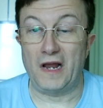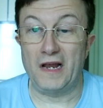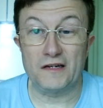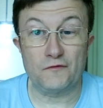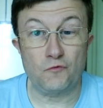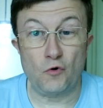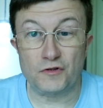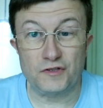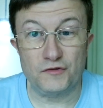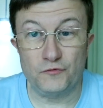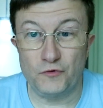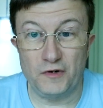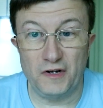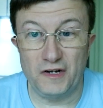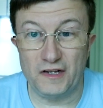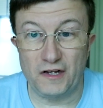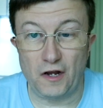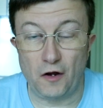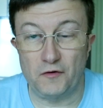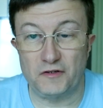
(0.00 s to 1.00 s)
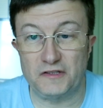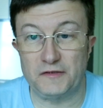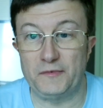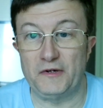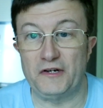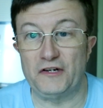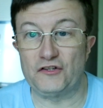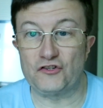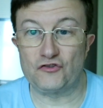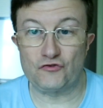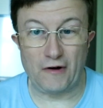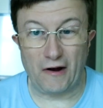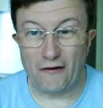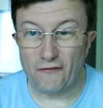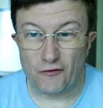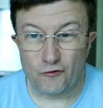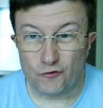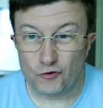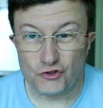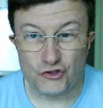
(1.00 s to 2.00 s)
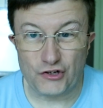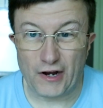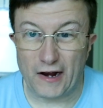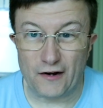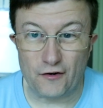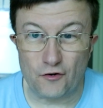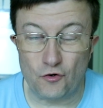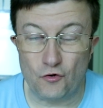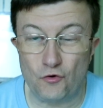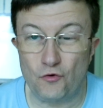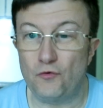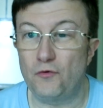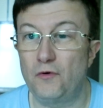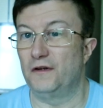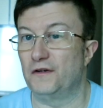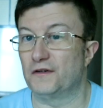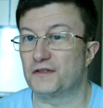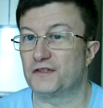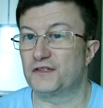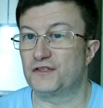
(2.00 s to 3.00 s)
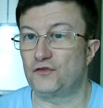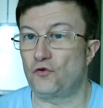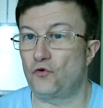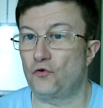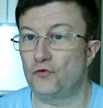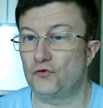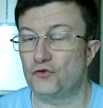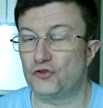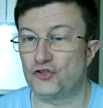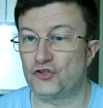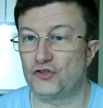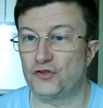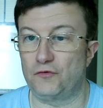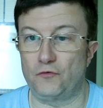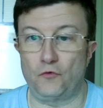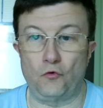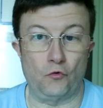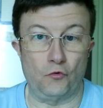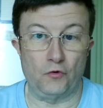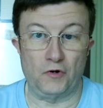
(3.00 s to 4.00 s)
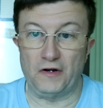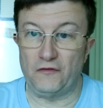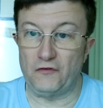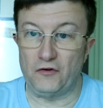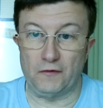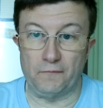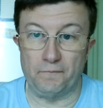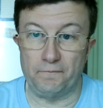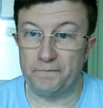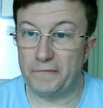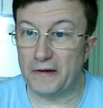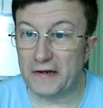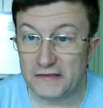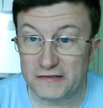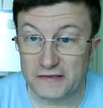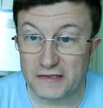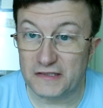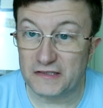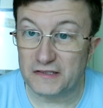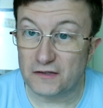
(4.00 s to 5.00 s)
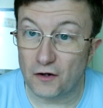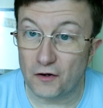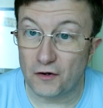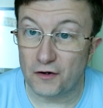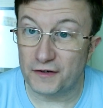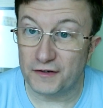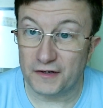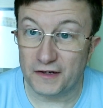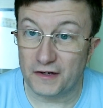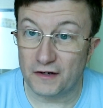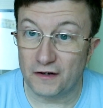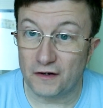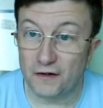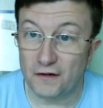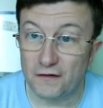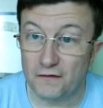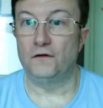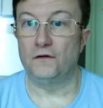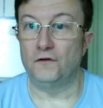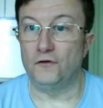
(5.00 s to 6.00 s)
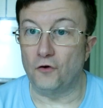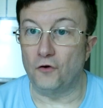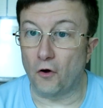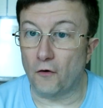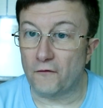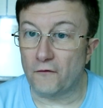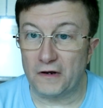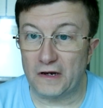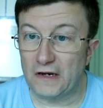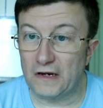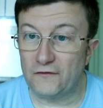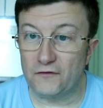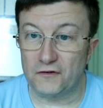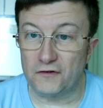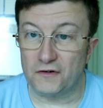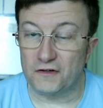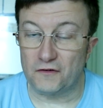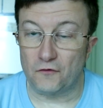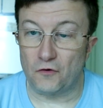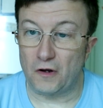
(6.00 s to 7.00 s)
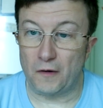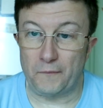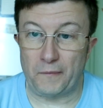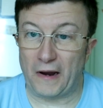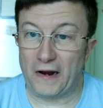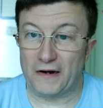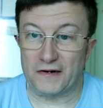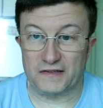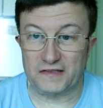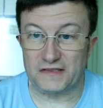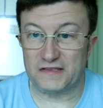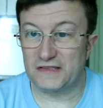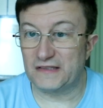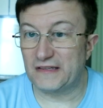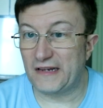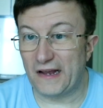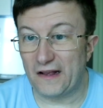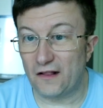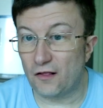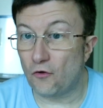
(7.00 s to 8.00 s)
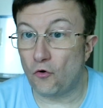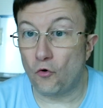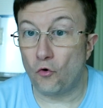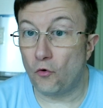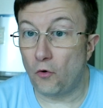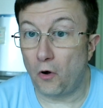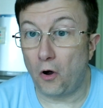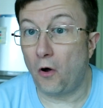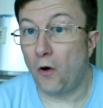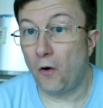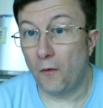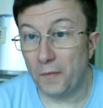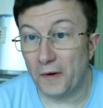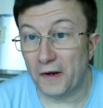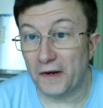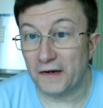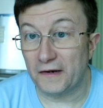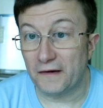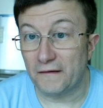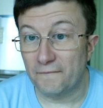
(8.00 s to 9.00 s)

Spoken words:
It wasn't really going to be a travel channel as such, or even a business idea, not even about a skill or hobby.